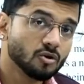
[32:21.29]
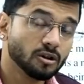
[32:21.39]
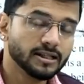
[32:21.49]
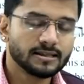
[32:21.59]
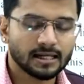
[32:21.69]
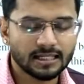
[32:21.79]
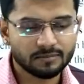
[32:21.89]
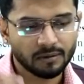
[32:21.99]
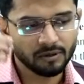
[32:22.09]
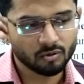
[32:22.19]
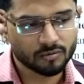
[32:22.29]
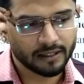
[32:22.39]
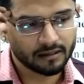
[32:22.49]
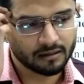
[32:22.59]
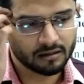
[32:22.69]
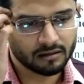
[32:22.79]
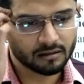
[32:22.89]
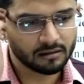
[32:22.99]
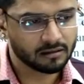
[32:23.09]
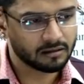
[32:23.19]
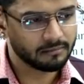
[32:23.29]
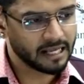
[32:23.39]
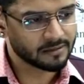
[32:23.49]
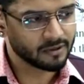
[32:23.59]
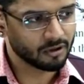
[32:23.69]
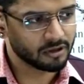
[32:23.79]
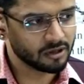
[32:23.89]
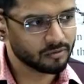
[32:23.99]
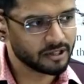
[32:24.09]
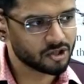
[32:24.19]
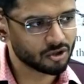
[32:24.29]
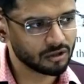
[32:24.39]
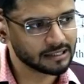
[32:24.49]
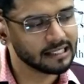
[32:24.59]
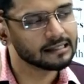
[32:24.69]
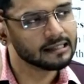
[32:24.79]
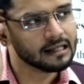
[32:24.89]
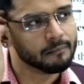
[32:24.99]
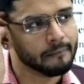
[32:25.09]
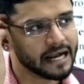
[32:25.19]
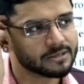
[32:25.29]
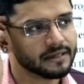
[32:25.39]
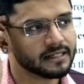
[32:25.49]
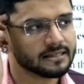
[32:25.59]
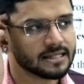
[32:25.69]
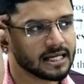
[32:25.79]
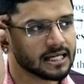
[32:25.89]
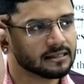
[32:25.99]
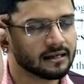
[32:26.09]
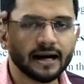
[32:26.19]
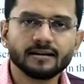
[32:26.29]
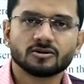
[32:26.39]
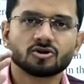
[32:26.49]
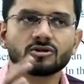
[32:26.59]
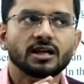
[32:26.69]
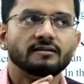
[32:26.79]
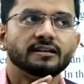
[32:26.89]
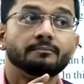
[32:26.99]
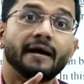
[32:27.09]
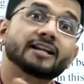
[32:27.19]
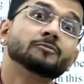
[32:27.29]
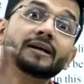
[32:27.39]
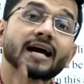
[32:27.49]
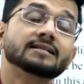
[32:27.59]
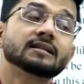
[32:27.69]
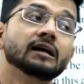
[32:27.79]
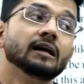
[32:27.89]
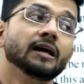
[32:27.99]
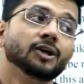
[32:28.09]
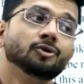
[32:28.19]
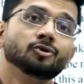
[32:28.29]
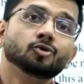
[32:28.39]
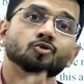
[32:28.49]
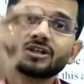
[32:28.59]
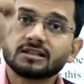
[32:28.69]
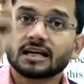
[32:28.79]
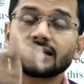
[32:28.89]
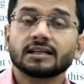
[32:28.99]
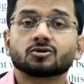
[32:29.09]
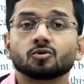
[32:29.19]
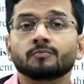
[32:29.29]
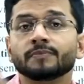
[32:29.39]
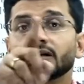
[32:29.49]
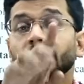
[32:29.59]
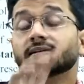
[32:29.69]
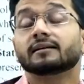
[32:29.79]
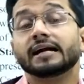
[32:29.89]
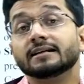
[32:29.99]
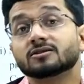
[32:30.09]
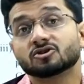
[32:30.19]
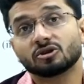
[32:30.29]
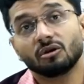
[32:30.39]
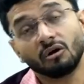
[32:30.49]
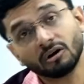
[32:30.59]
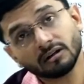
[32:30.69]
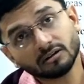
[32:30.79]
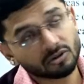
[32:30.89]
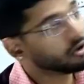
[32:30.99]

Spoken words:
So all these techniques may be used by the management auditor to ensure that management is taking the right decisions, and whether management has used these techniques to take the right decision or